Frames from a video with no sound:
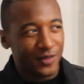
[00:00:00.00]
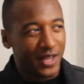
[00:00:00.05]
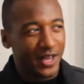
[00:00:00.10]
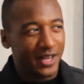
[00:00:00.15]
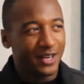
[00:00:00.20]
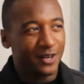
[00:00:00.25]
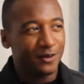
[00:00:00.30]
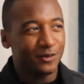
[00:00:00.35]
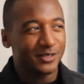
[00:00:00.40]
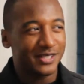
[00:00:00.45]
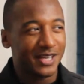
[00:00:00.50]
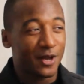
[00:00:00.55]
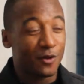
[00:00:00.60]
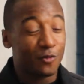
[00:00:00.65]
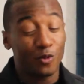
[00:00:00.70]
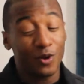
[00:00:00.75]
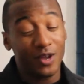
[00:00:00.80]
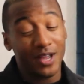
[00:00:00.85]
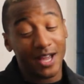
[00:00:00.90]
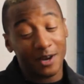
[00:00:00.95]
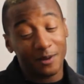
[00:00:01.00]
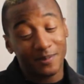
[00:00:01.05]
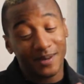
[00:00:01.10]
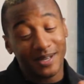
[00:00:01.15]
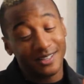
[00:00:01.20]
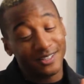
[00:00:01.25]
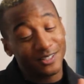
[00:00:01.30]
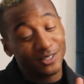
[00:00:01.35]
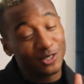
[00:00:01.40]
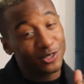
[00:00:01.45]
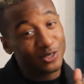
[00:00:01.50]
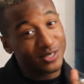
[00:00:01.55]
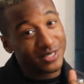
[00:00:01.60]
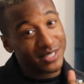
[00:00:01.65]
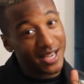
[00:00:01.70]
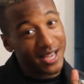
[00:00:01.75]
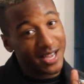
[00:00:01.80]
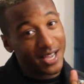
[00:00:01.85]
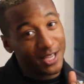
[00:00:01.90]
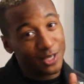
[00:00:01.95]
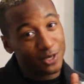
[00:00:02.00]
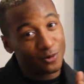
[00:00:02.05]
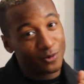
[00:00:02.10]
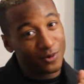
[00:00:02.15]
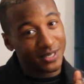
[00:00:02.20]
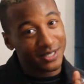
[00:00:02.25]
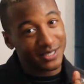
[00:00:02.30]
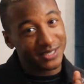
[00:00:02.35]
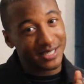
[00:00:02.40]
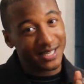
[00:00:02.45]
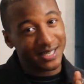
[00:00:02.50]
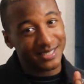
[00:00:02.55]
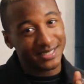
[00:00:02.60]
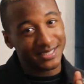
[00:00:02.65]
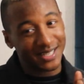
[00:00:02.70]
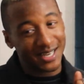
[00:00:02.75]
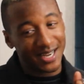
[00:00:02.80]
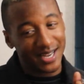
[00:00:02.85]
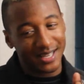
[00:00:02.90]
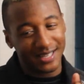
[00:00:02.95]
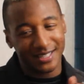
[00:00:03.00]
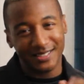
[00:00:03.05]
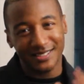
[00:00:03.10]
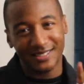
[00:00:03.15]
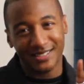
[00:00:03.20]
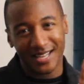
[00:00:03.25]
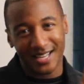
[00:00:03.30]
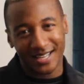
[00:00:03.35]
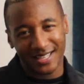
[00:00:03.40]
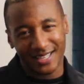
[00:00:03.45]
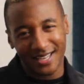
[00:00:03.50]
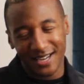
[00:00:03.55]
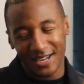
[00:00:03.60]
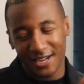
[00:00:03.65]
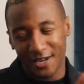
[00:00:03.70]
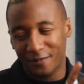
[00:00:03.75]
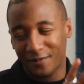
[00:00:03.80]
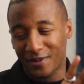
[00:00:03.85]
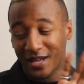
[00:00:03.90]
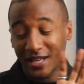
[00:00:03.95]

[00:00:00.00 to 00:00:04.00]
And they was like, we got a bottle of juice. Hey, you want to take a shot? And I was like, yeah.